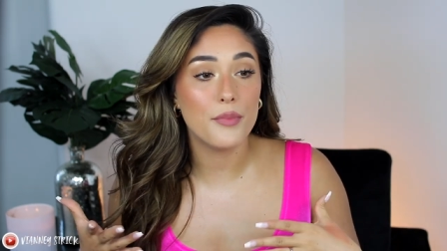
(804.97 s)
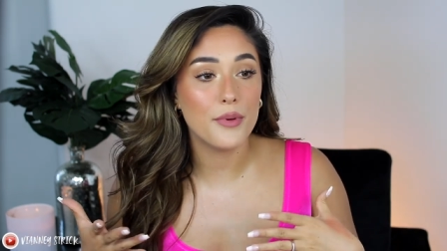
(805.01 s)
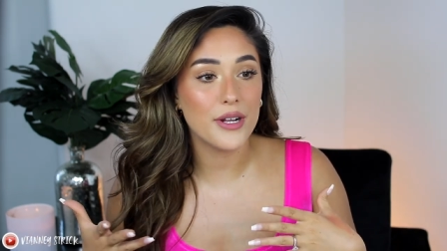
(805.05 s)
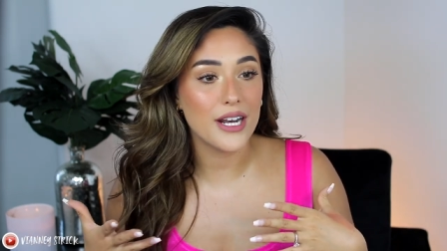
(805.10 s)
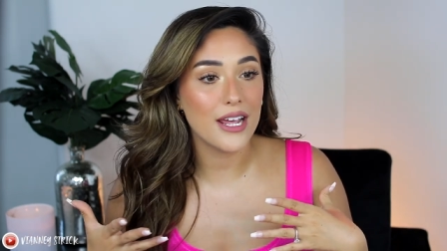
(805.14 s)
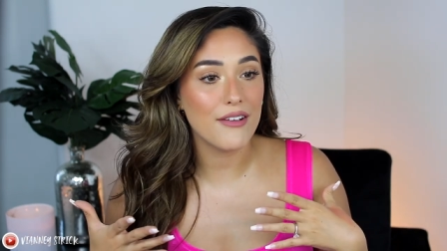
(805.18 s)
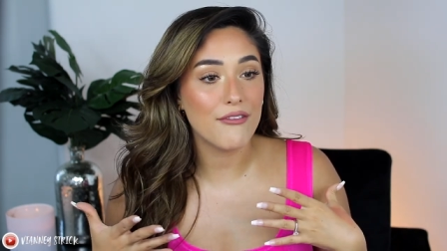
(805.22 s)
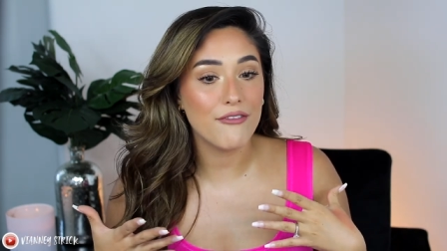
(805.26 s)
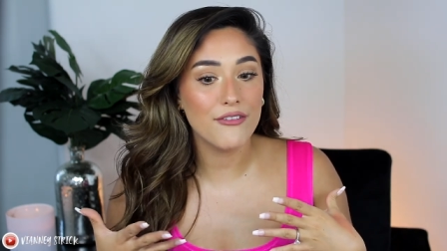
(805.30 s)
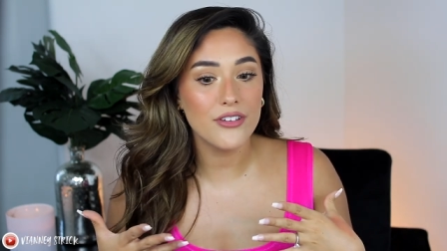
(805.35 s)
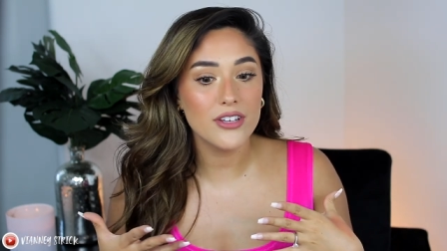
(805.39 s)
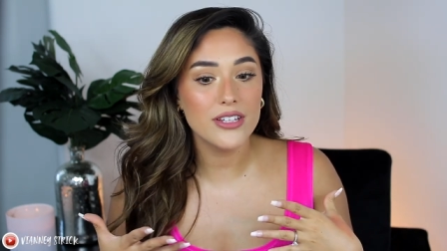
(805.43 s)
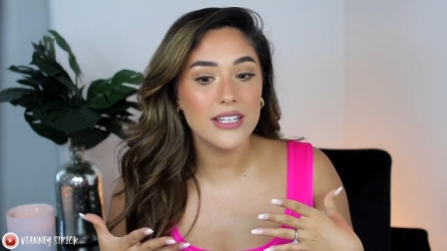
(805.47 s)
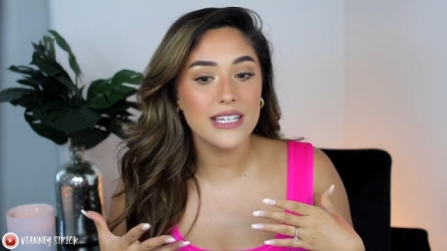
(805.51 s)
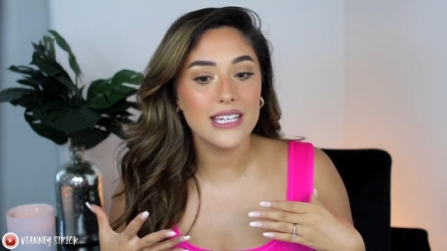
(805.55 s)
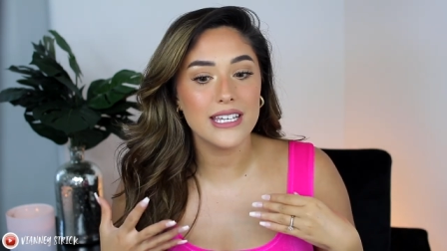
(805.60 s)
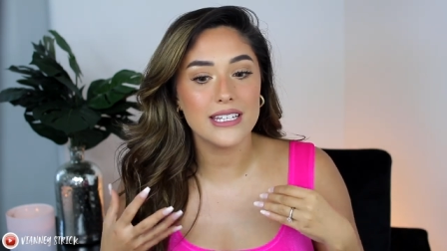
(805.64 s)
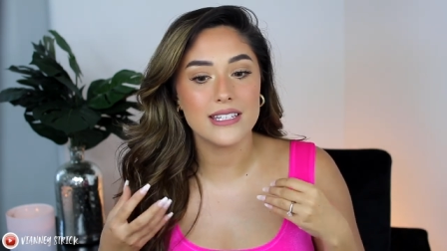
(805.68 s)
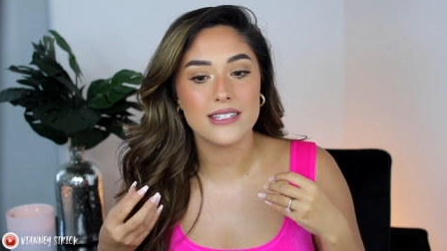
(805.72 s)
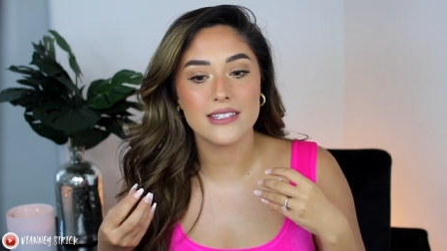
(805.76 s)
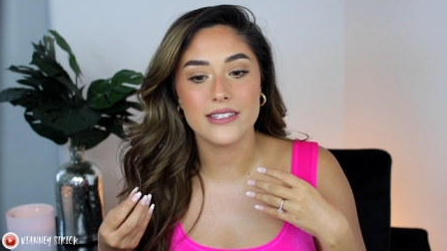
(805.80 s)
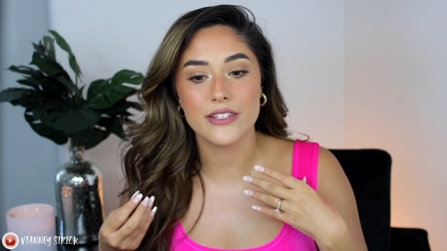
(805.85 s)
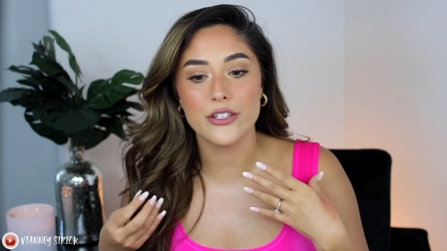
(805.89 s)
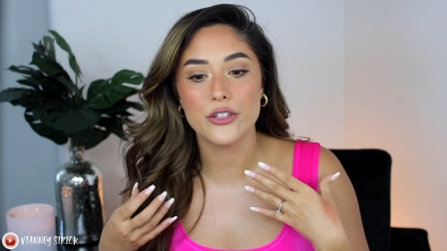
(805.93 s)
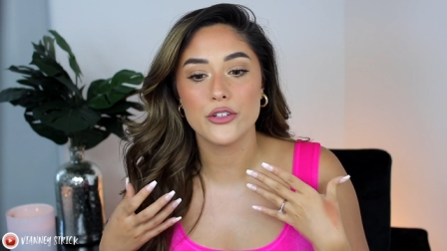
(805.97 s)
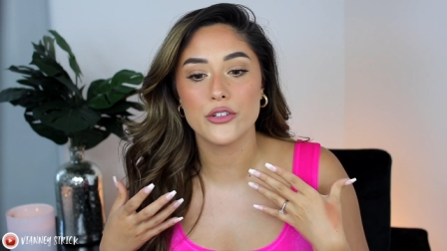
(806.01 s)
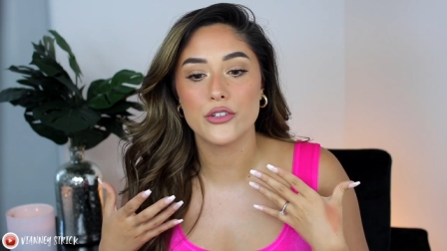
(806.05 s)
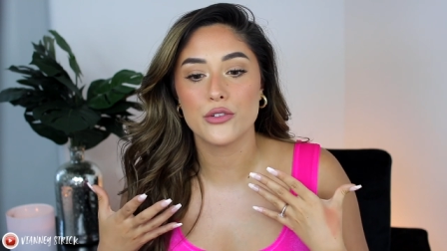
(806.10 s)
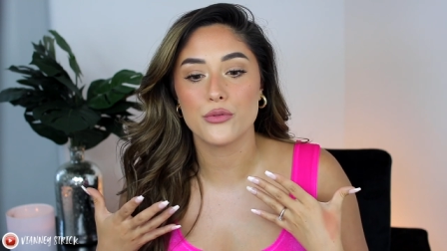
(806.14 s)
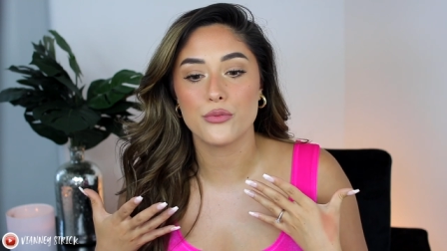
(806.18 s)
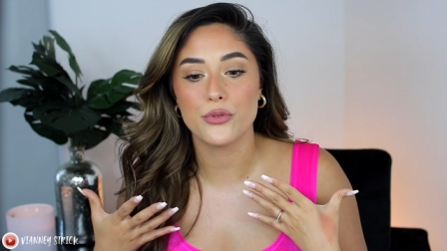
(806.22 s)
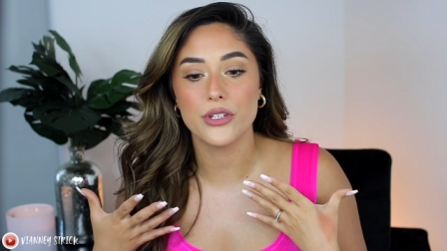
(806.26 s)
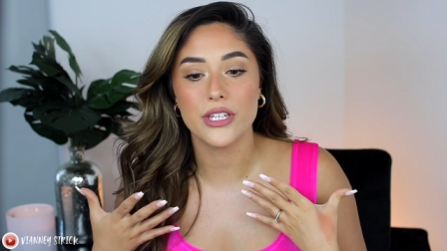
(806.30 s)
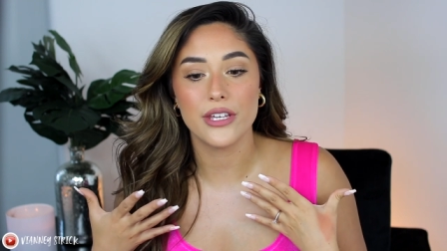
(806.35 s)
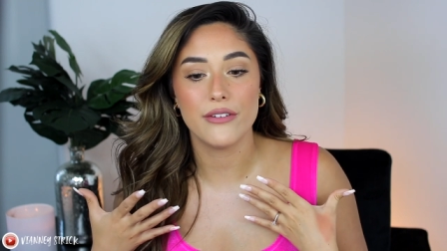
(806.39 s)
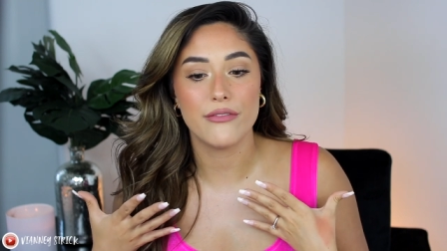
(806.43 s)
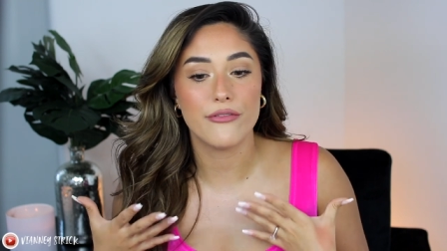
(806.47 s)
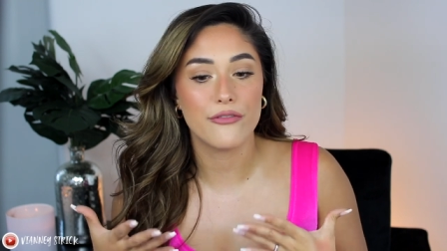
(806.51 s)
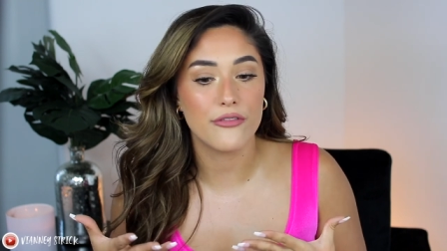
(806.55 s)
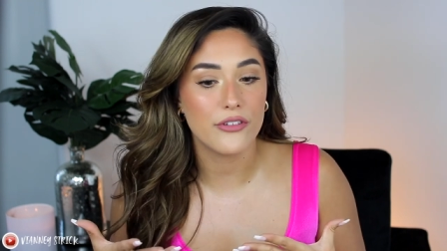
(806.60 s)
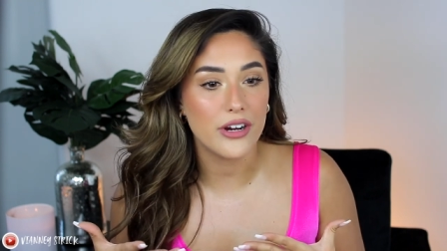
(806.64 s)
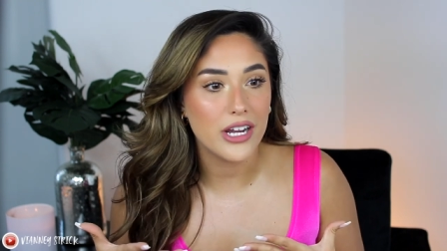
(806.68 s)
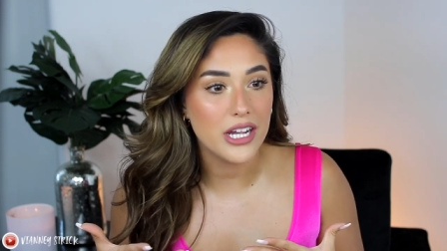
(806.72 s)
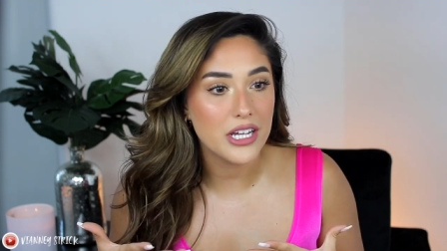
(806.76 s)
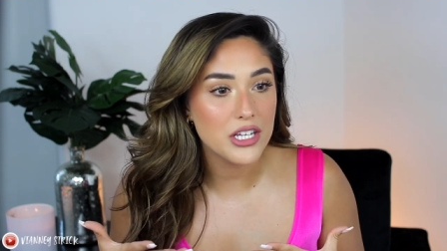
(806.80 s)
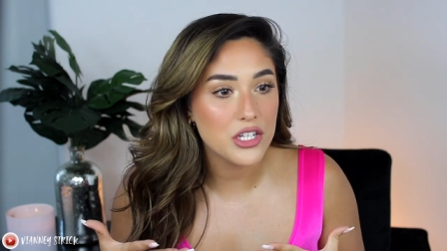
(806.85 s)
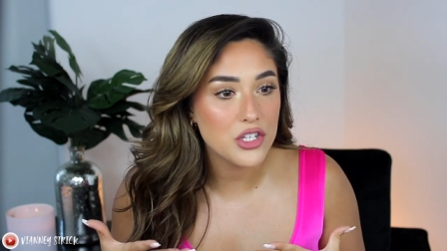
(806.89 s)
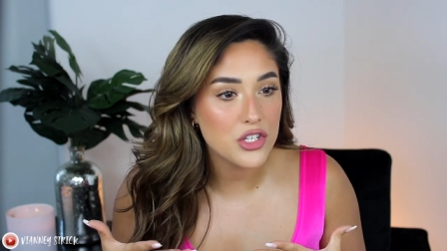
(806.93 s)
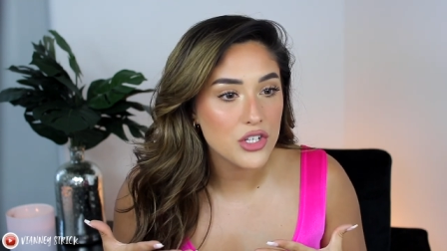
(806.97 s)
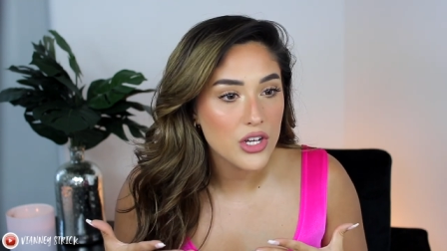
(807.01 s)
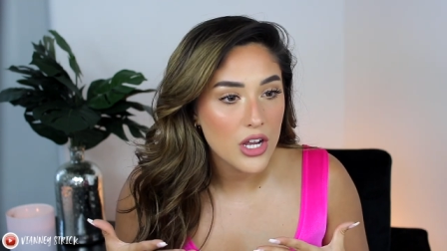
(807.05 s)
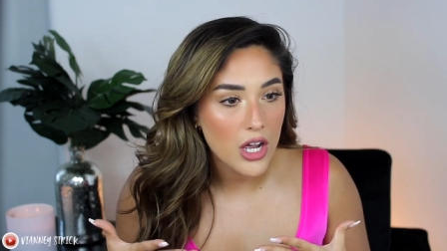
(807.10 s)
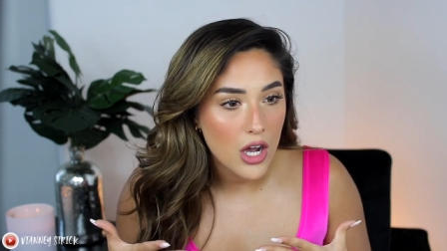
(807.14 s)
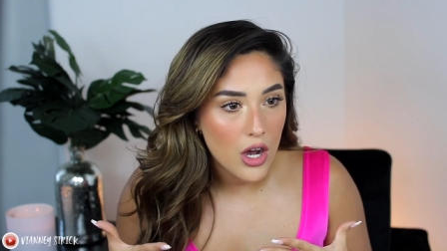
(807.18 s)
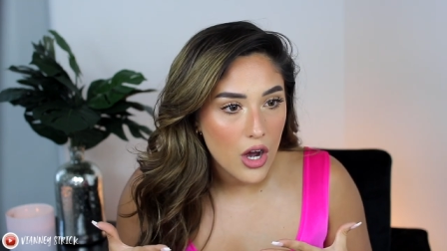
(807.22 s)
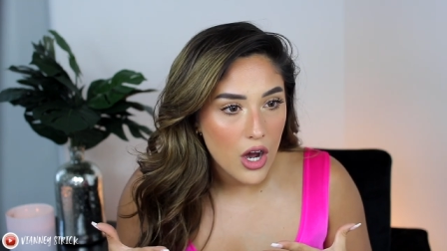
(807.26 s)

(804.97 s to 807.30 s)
but I feel like it still looks really fresh.